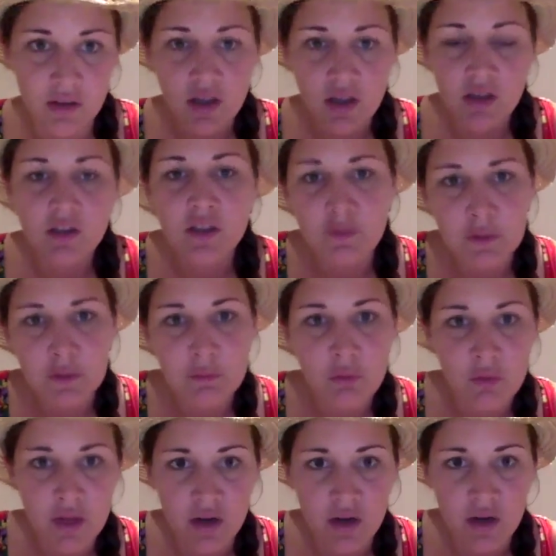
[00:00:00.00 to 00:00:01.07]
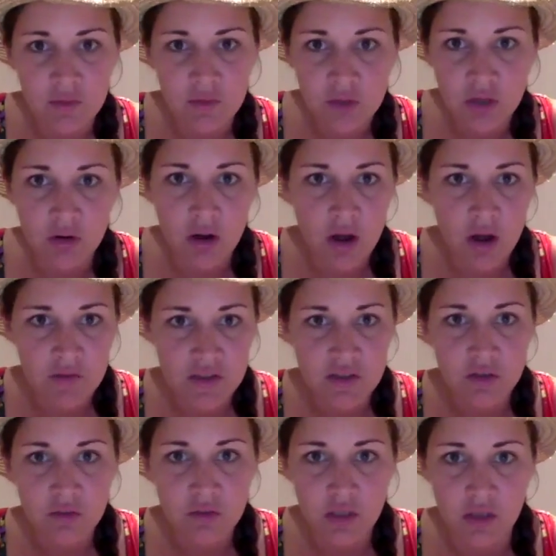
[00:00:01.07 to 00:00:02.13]
And these are people that,
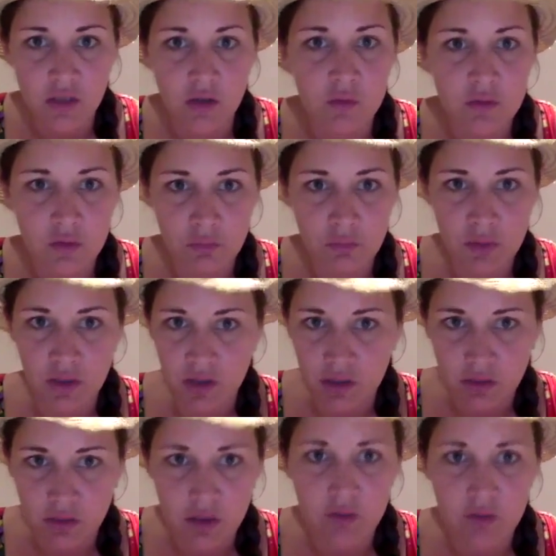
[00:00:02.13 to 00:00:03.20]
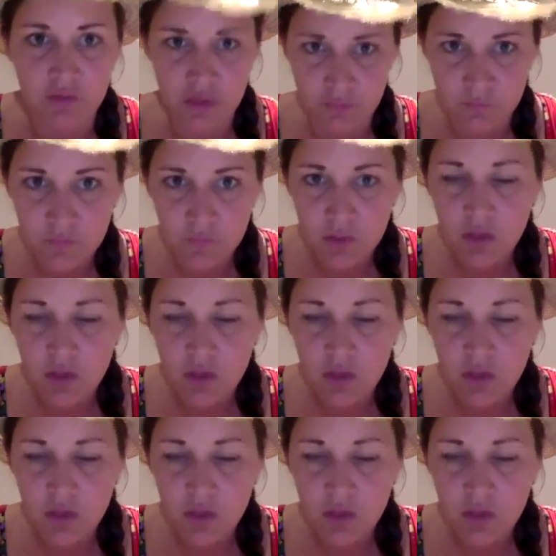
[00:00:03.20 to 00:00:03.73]
obviously are really close with me, that I love. And,